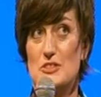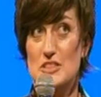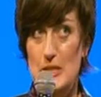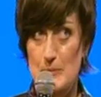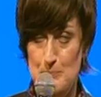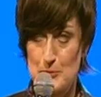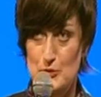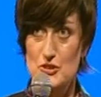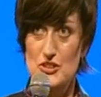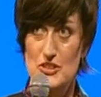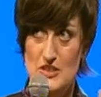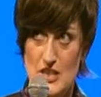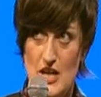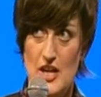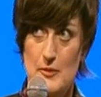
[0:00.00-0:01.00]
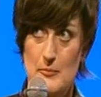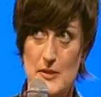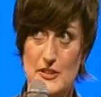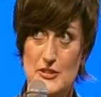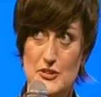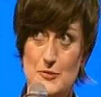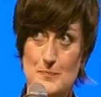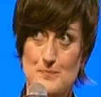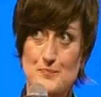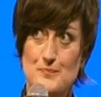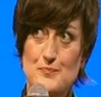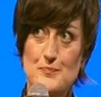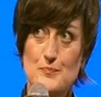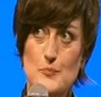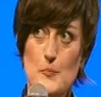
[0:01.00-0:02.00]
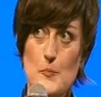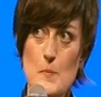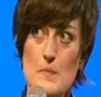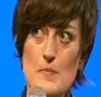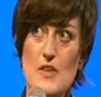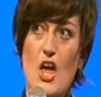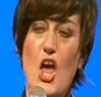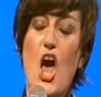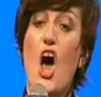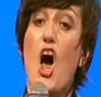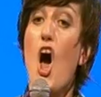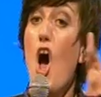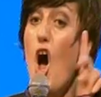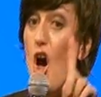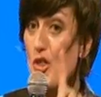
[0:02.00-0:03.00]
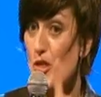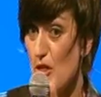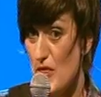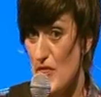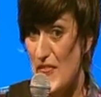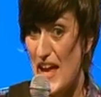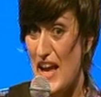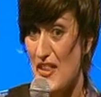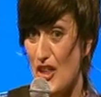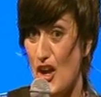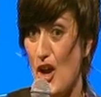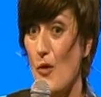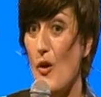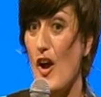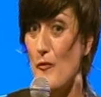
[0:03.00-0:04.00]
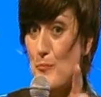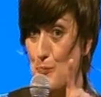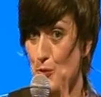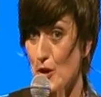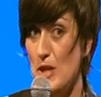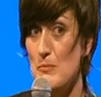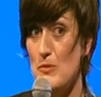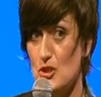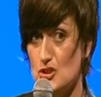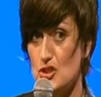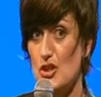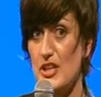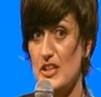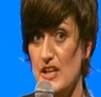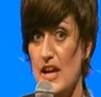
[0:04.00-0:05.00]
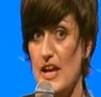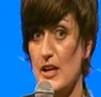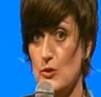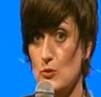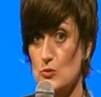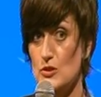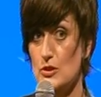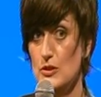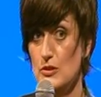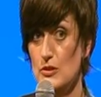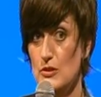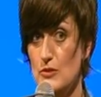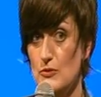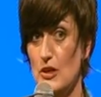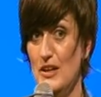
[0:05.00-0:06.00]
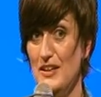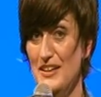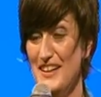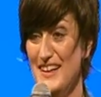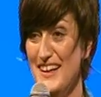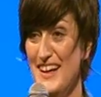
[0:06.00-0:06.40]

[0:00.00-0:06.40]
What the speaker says: Temperatures and timings. Other than that, though, I've pretty much got it nailed, right?